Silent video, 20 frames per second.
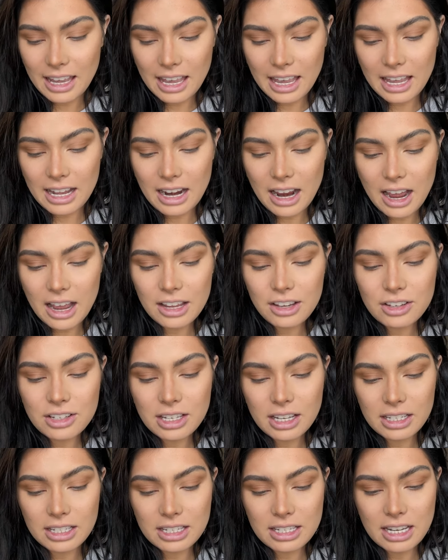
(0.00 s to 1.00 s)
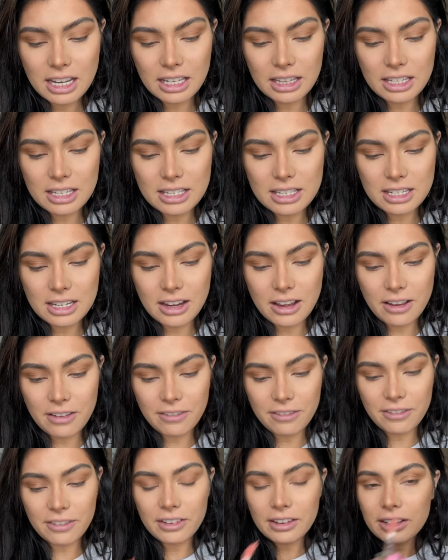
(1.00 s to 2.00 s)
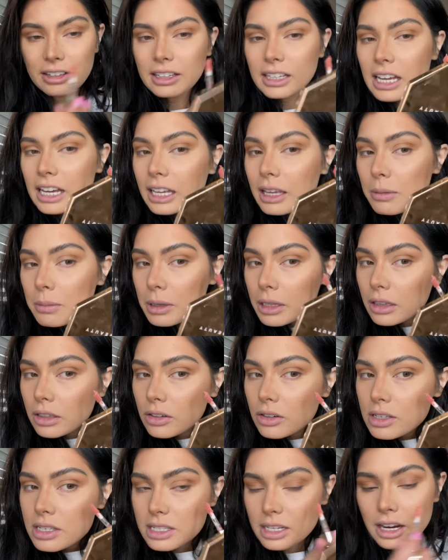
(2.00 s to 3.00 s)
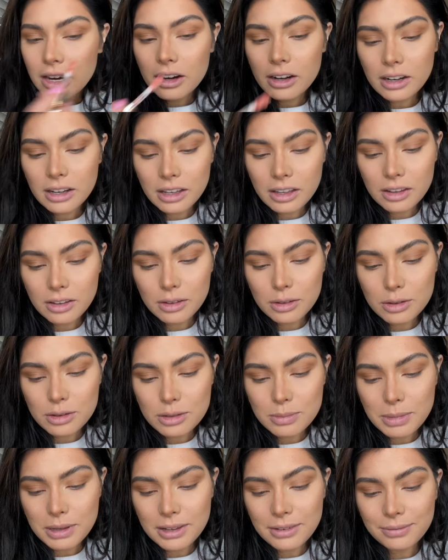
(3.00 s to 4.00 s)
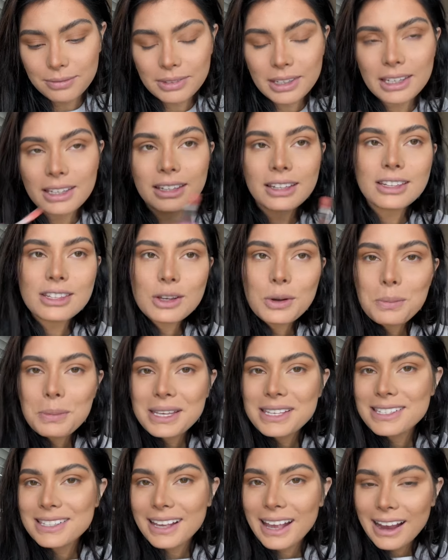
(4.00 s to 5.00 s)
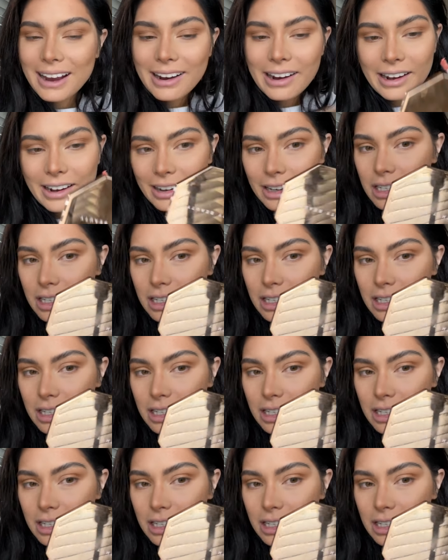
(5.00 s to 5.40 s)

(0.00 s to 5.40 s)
And I just like to take this stuff. It can be a little scary to use, but don't be scared.